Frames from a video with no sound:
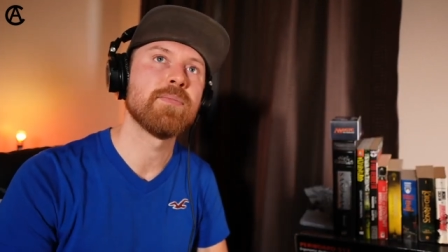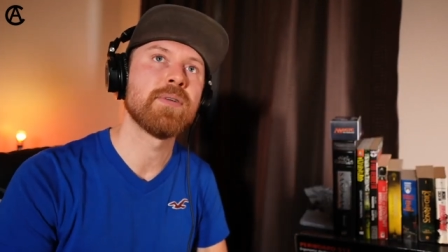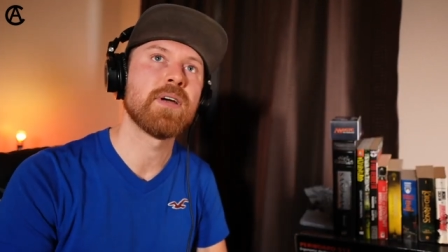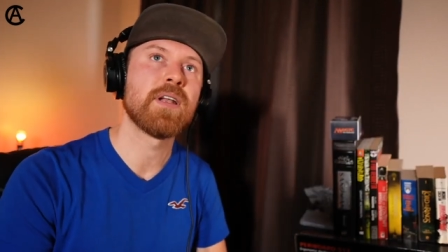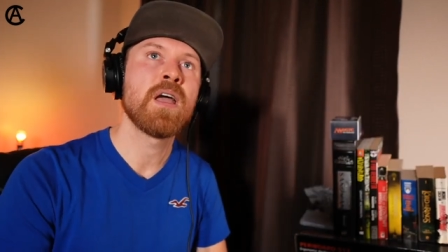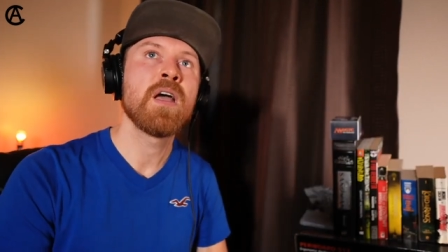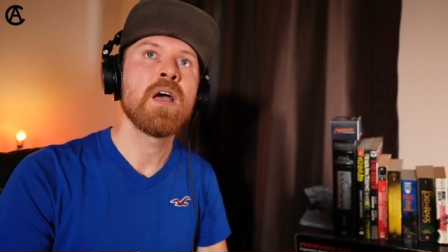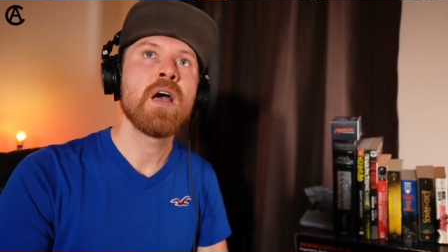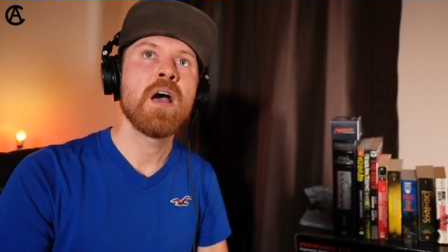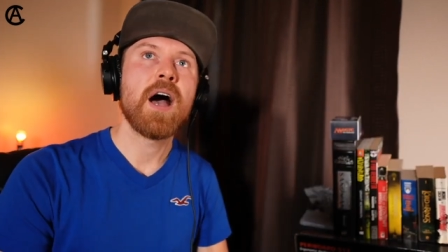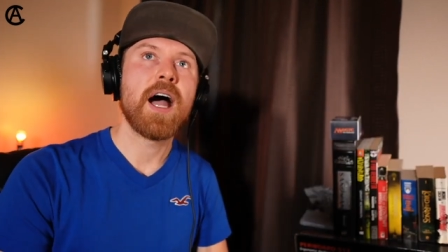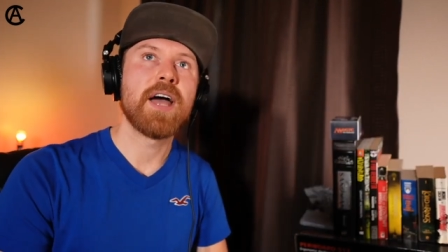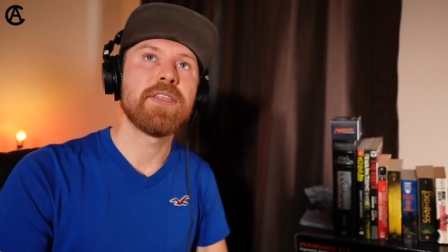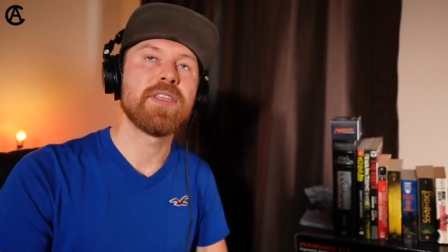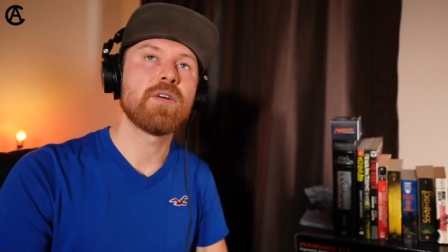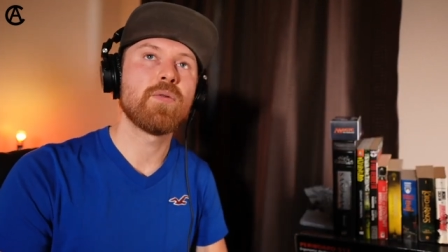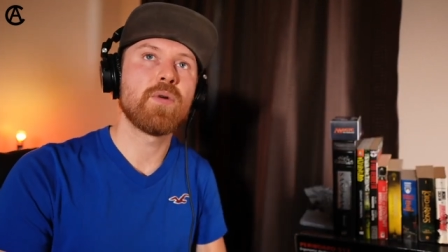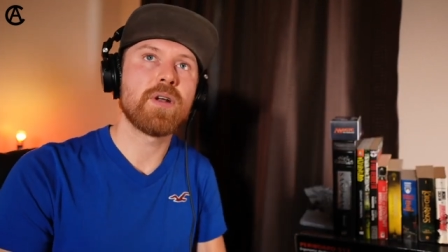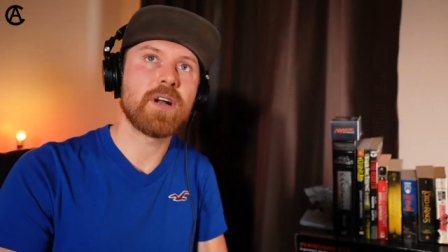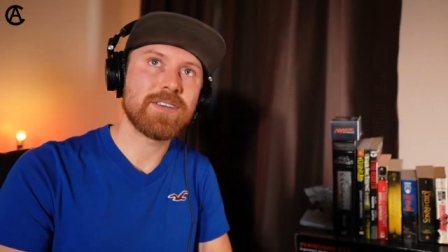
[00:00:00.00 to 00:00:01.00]
But I
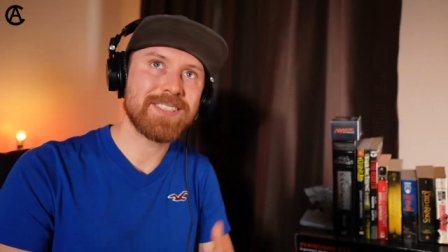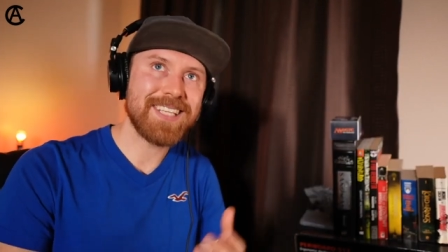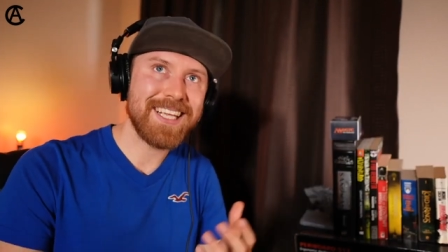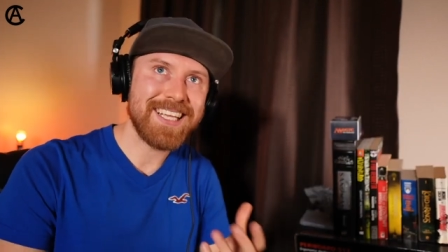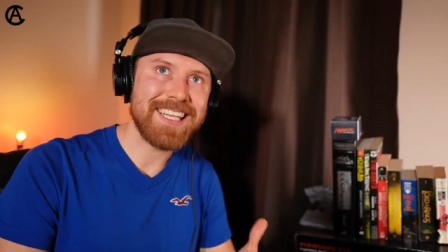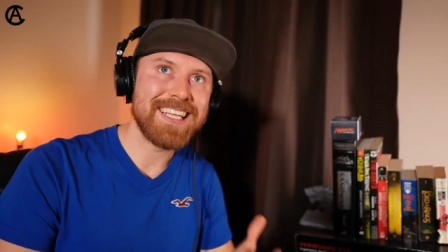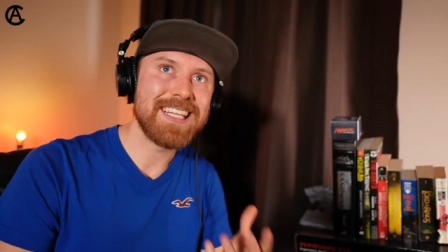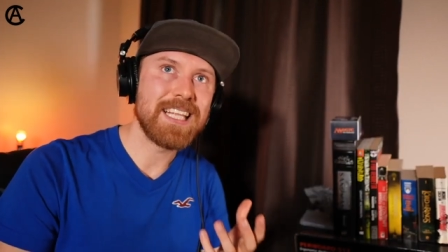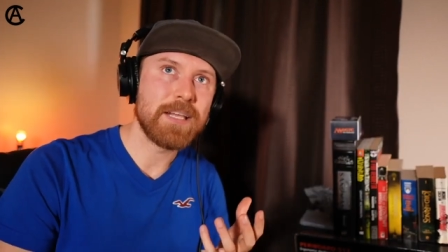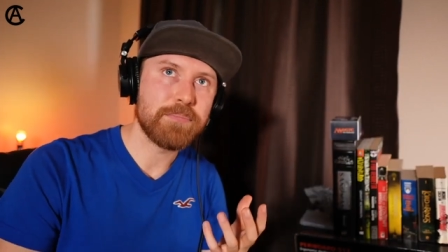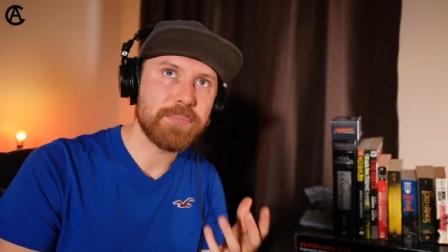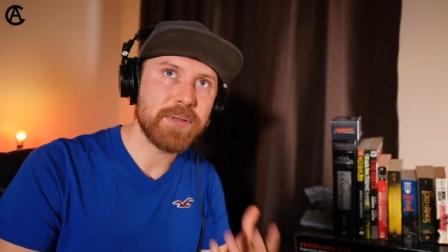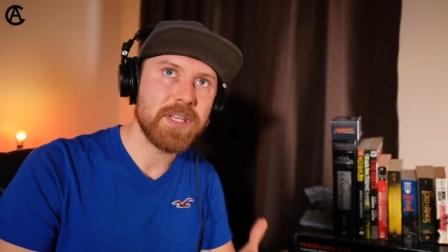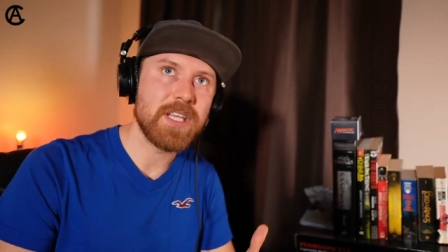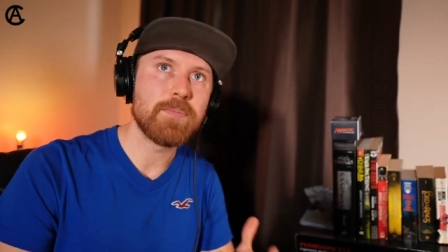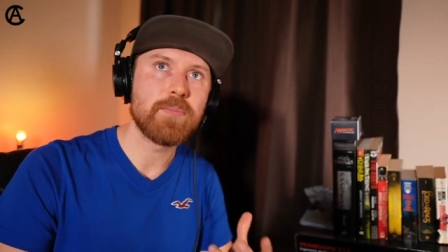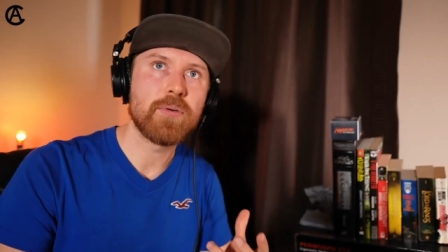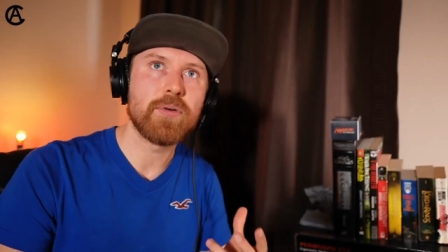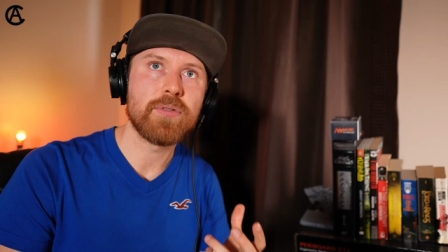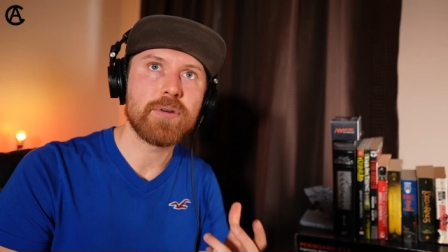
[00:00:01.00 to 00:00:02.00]
think what articulate
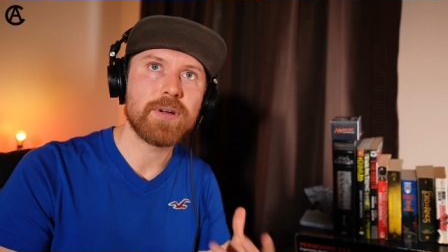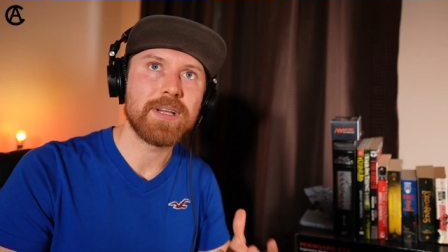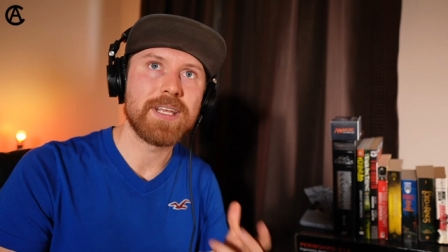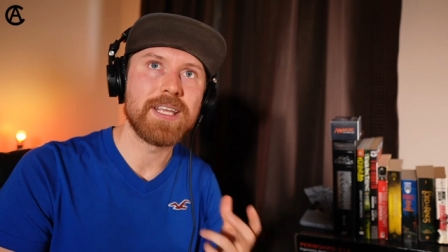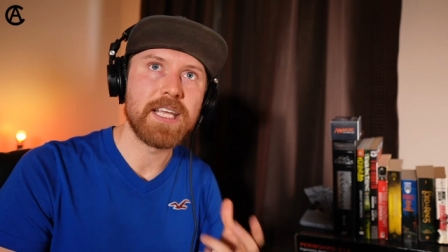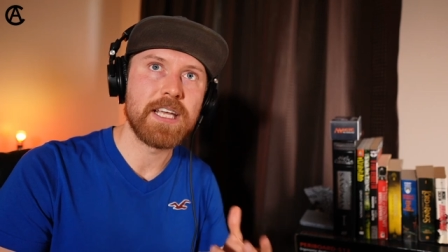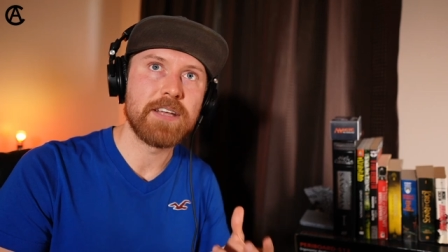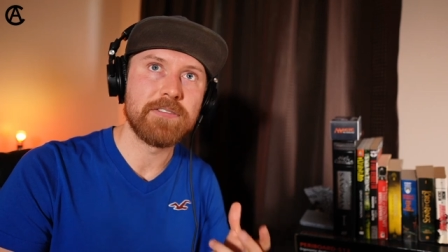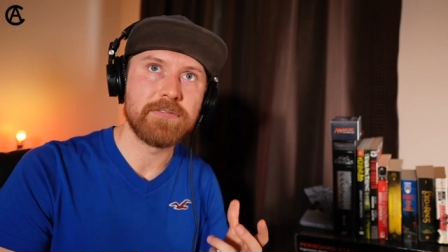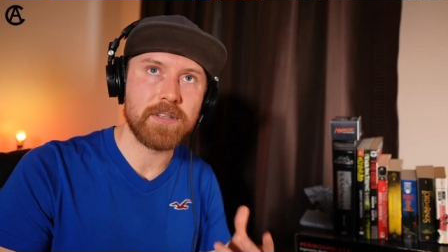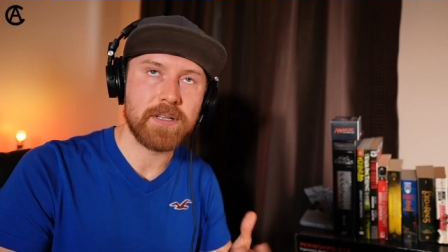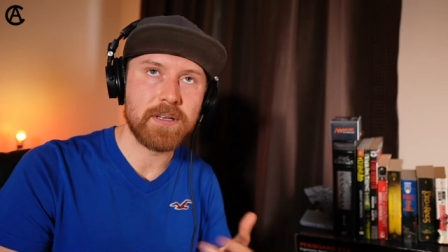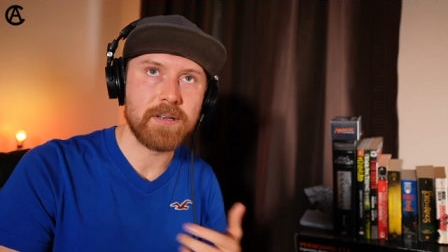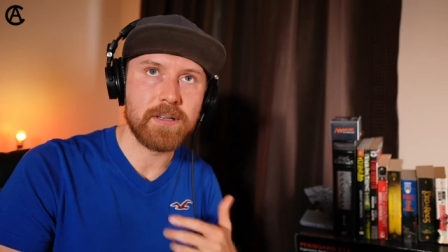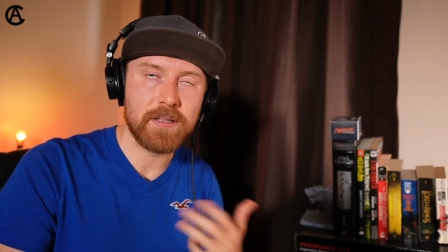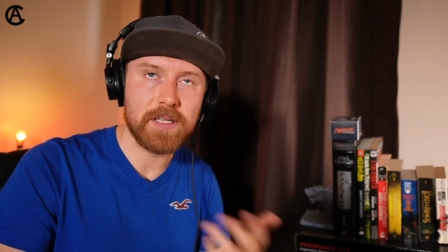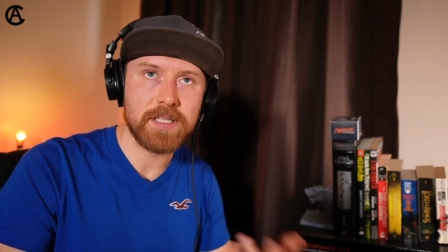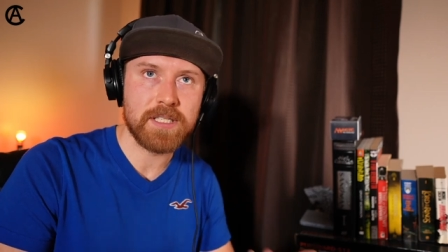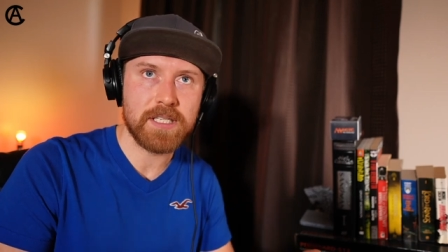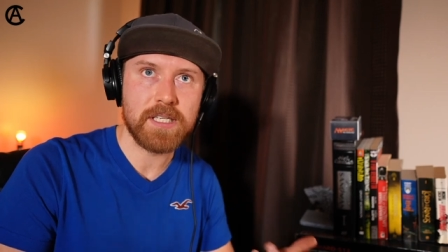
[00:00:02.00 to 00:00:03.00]
people, their gift,
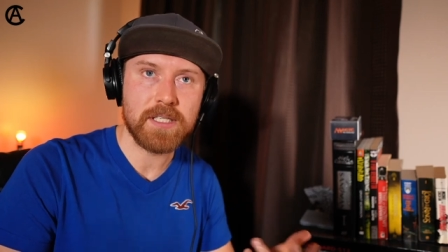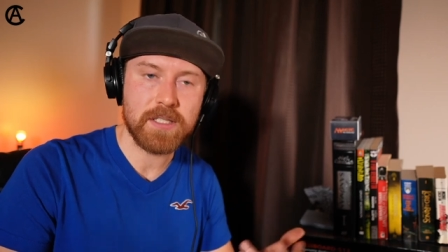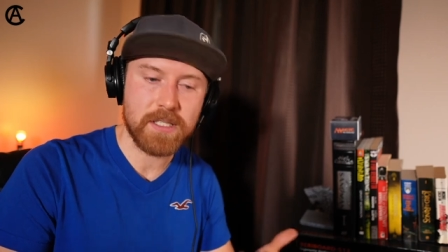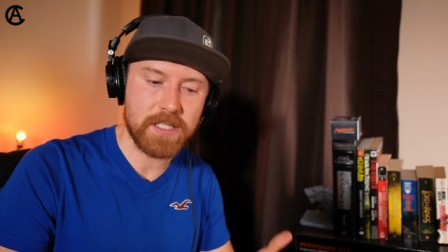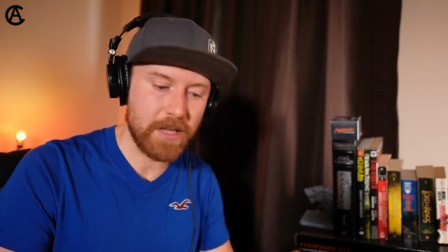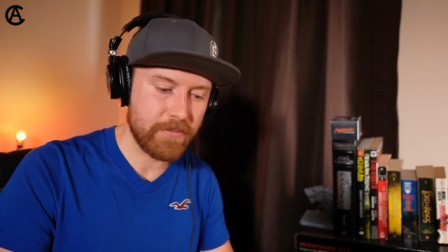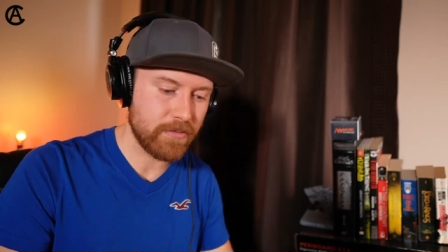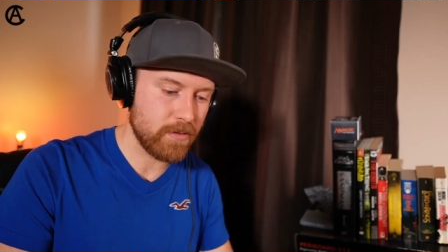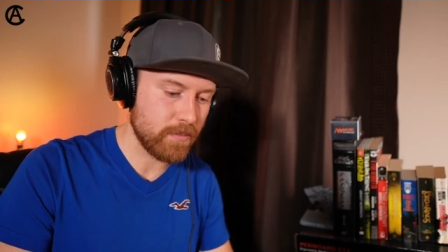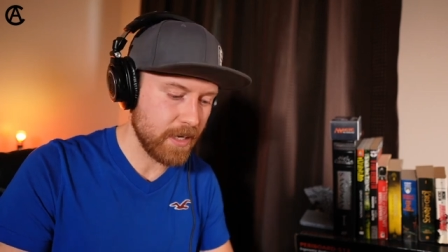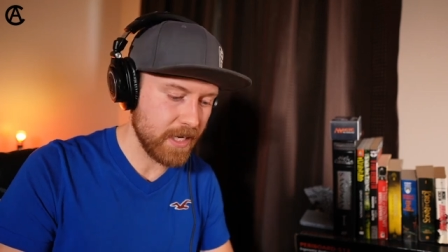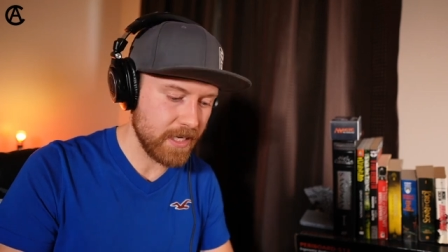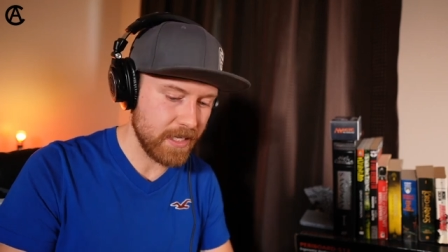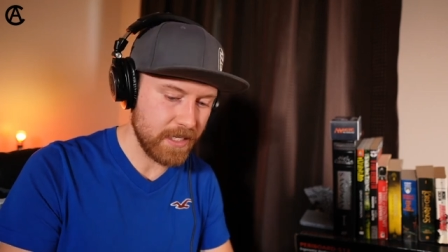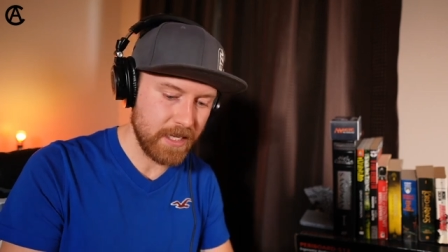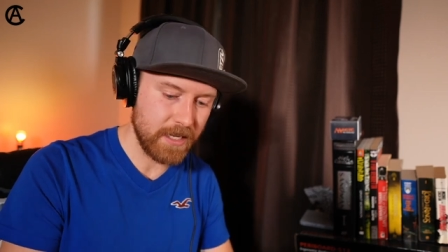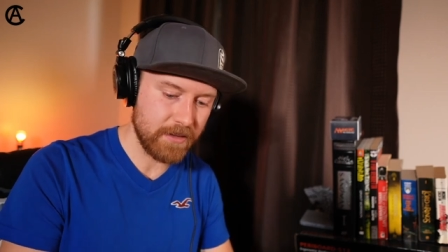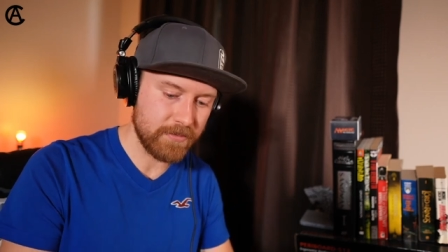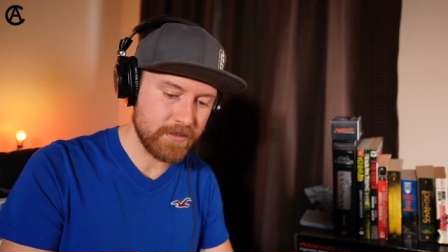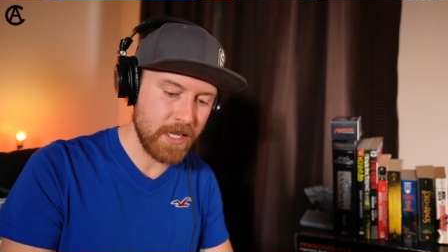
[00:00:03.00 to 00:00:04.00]
and this is definitely my
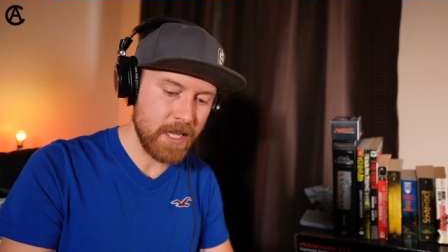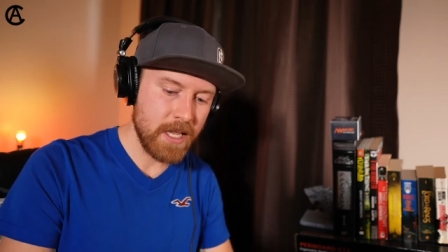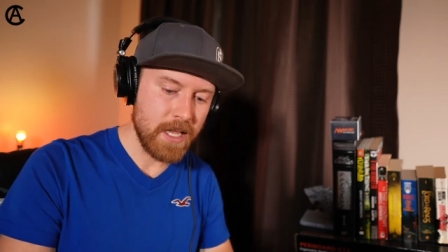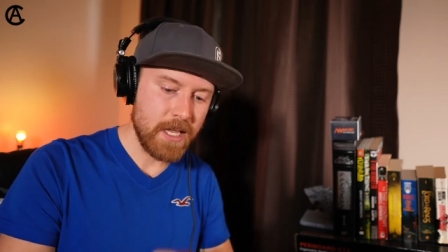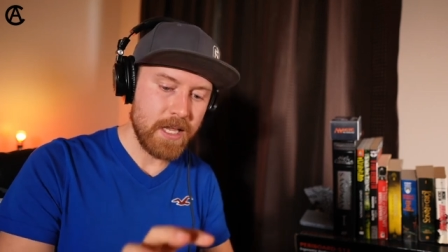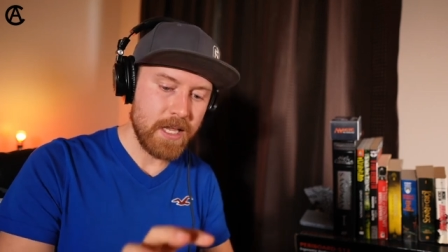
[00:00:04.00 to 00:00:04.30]
gift,